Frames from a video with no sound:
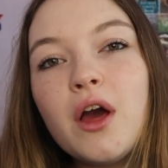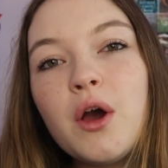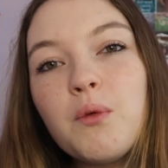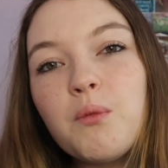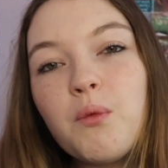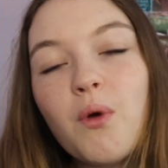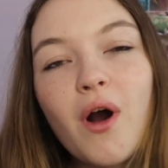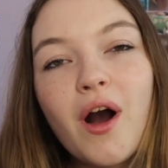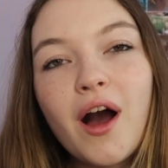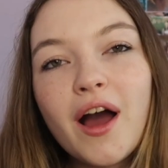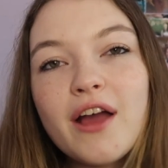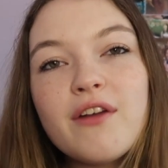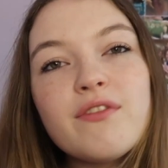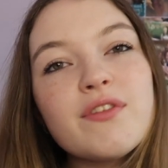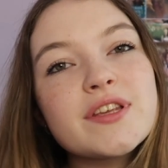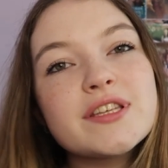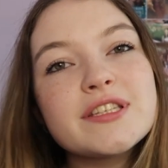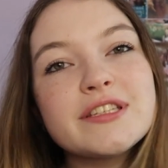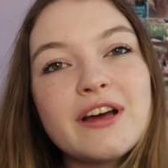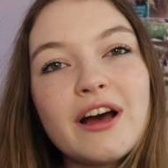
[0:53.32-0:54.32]
what
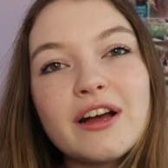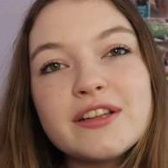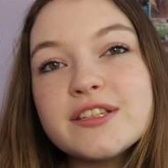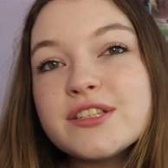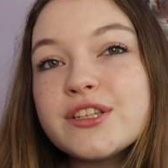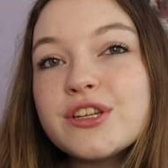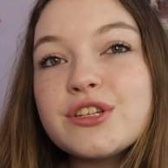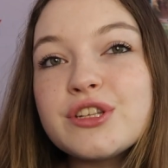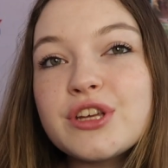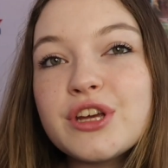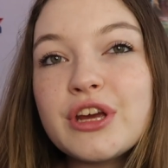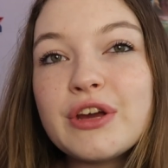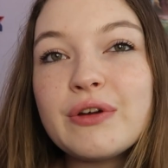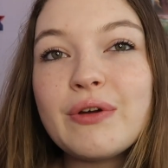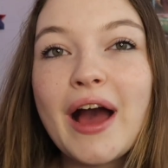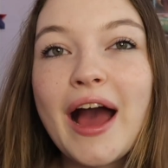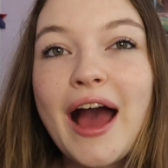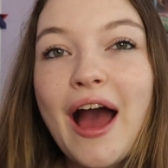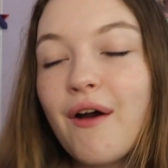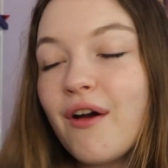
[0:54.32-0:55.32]
I've started to do,
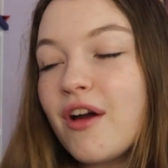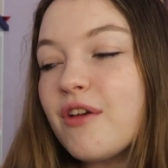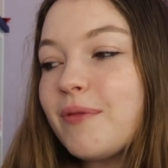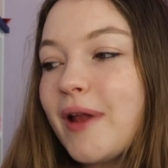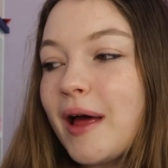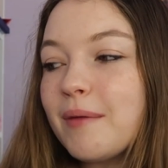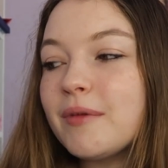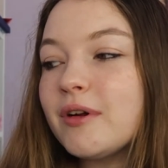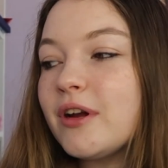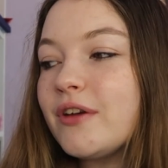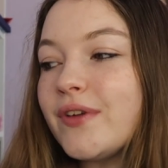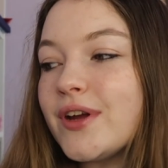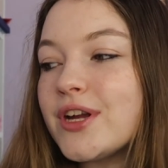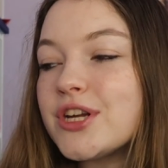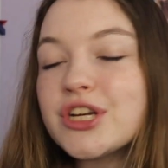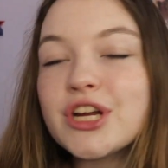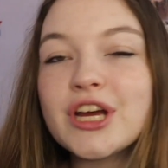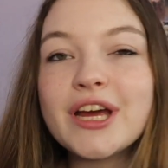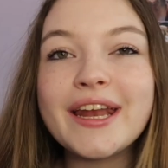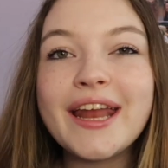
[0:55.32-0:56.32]
how I've planned my
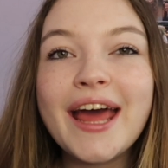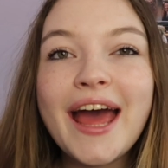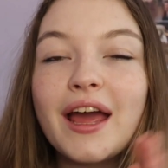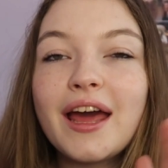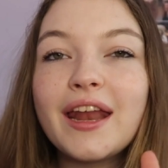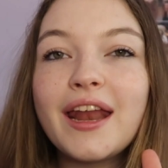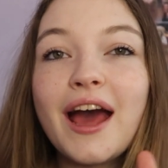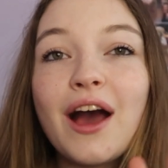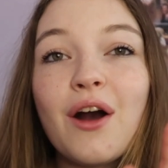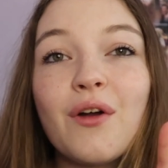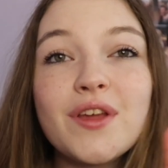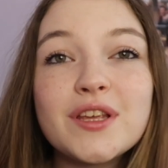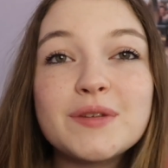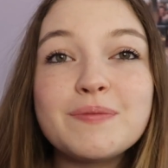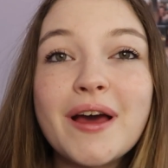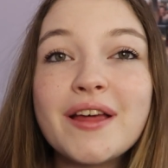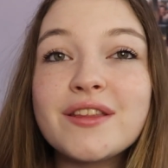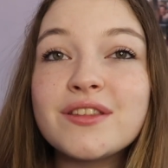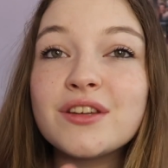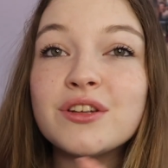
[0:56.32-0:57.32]
revision, and how this
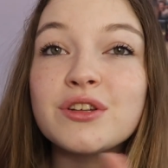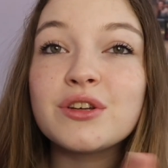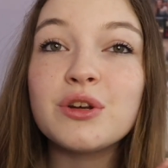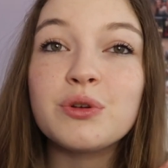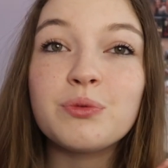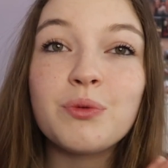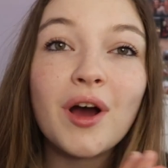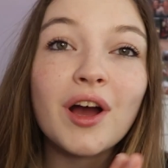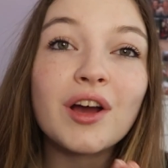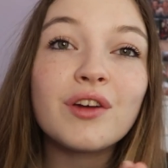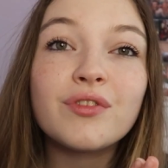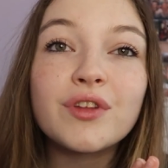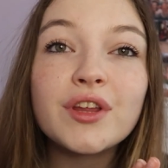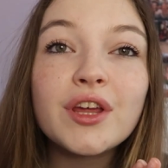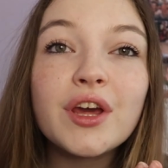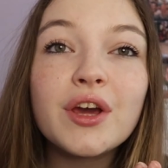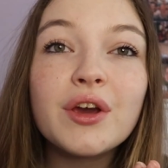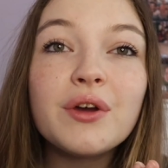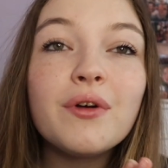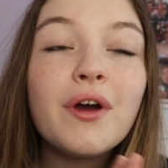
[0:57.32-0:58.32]
method could work for
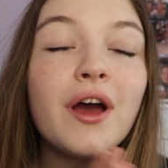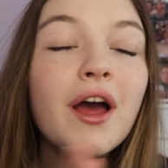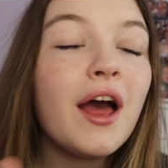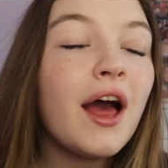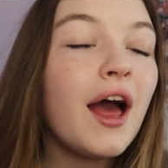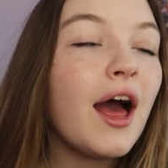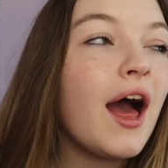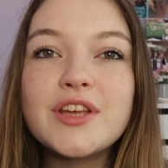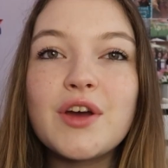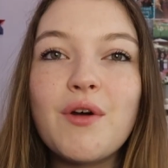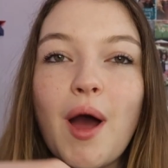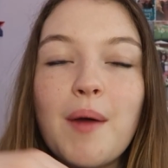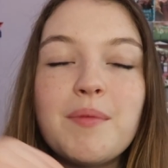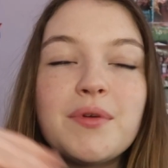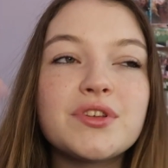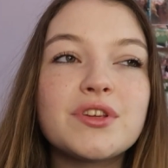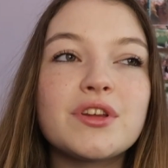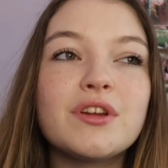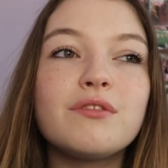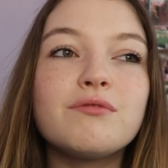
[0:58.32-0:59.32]
you. So I'm
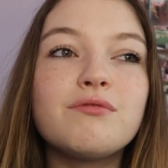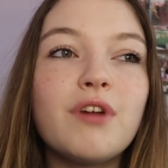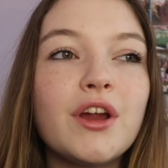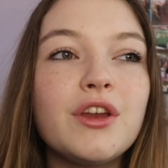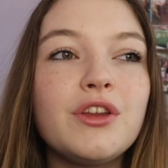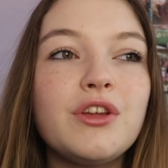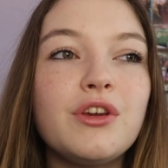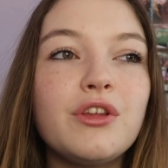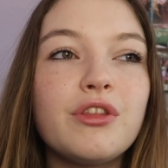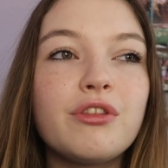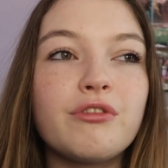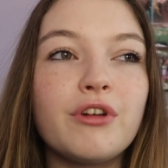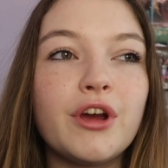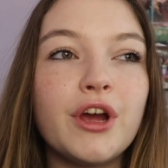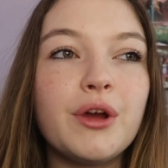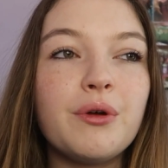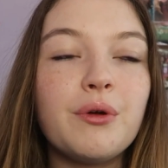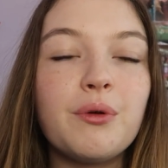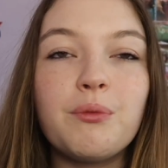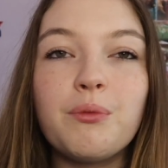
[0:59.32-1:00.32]
just going to run you
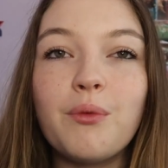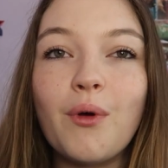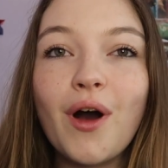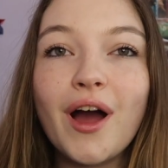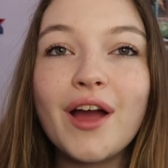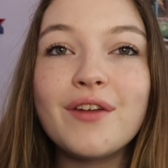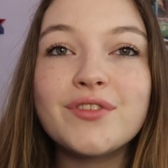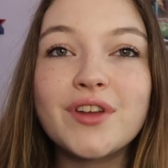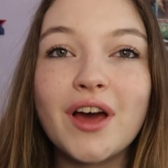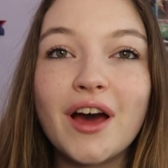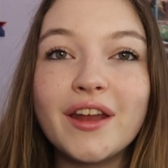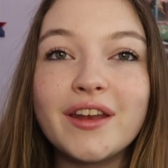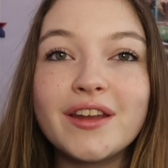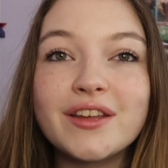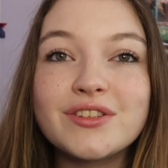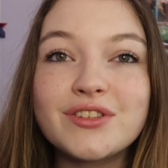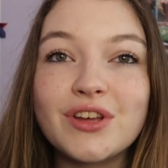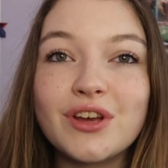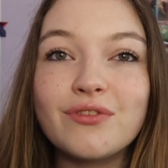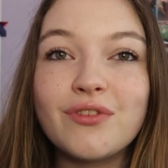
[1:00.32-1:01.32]
through what I've done so